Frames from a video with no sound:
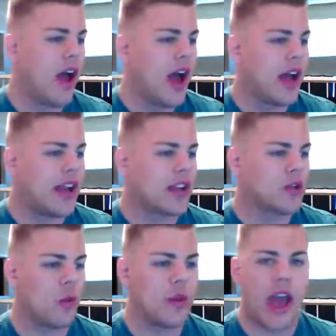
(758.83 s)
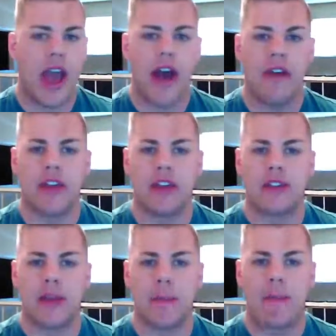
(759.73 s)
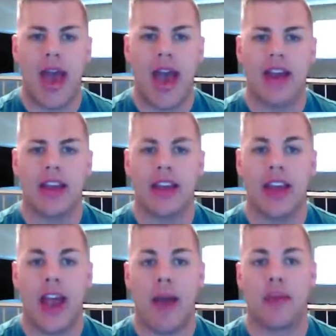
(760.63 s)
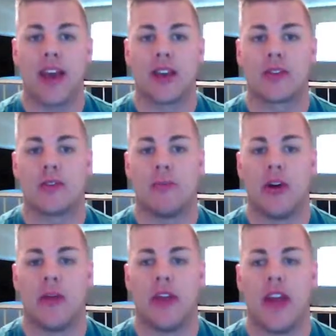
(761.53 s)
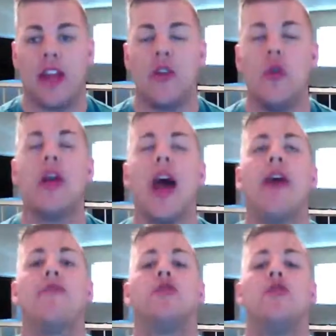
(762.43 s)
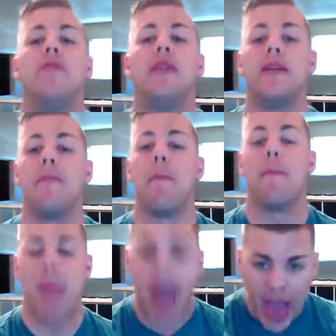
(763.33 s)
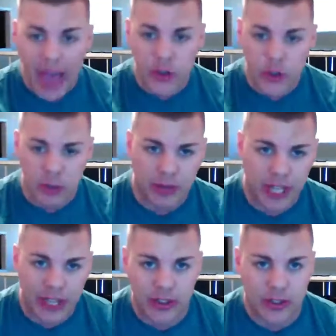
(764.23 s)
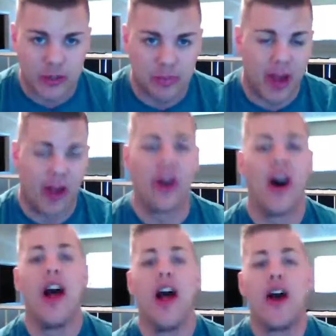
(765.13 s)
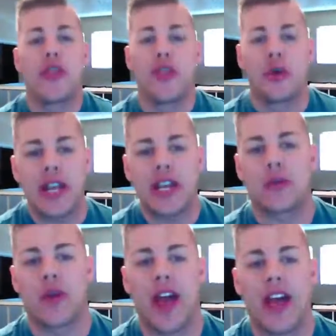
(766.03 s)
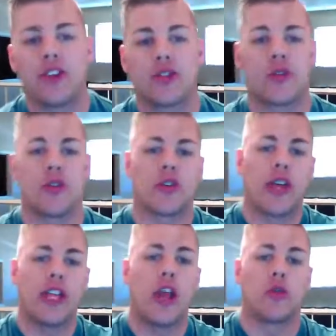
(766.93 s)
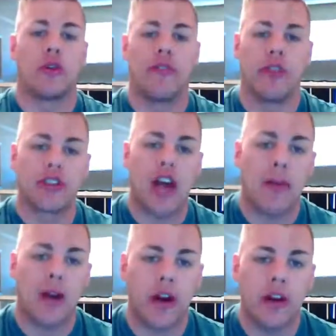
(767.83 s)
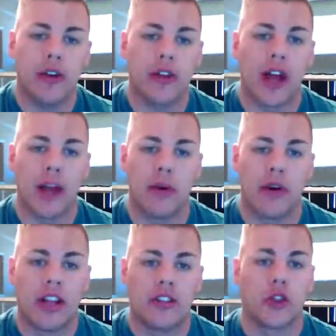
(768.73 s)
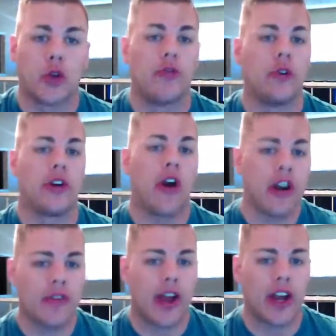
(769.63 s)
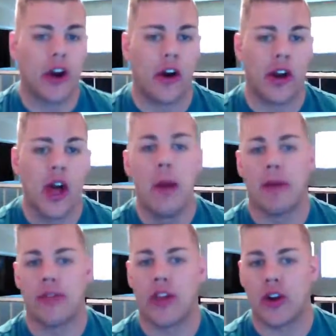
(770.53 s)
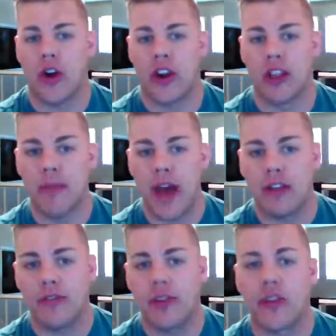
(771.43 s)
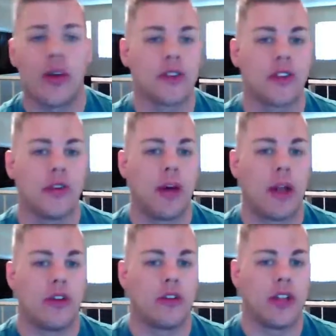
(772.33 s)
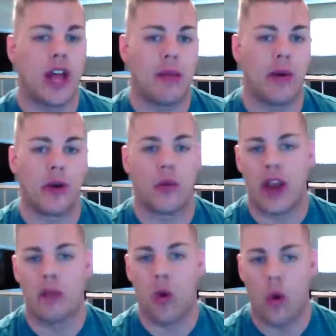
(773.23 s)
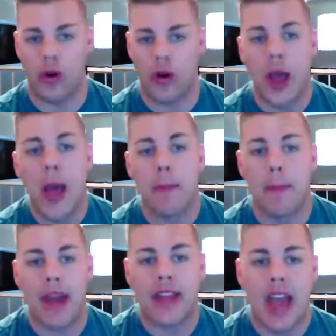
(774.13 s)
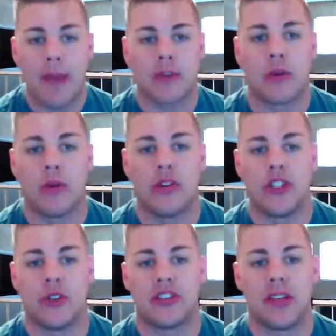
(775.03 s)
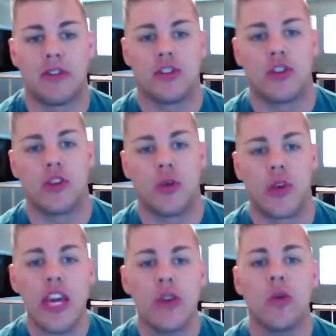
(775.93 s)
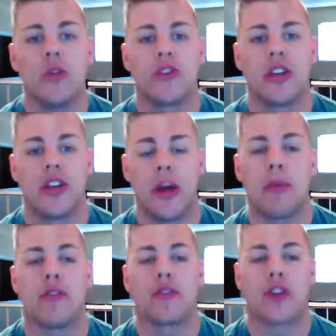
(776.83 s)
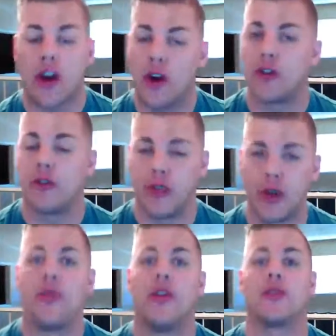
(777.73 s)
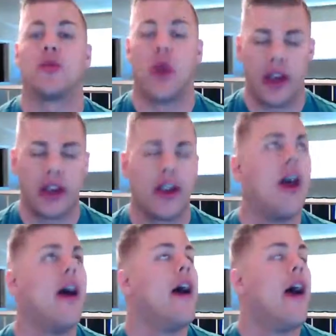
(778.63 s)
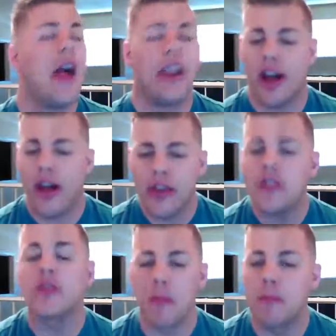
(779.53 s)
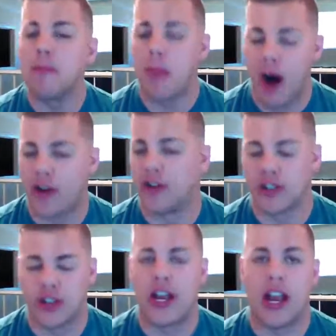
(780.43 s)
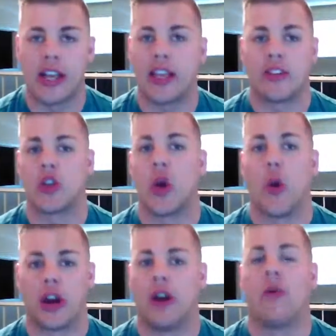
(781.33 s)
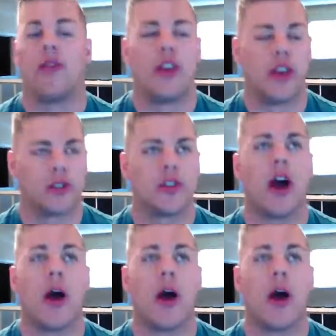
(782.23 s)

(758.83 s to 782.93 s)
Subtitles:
Next one we have is Madcap Experiment, and you'd have to be mad to play this spell. 3 in a red, sorcery, to reveal the top card of your library until you reveal an artifact card. Put that card on the battlefield and the rest on the bottom of your library in a random order. Madcap Experiment deals damage to you equal to the number of cards revealed this way. Now there's some modern shenanigans going on with this.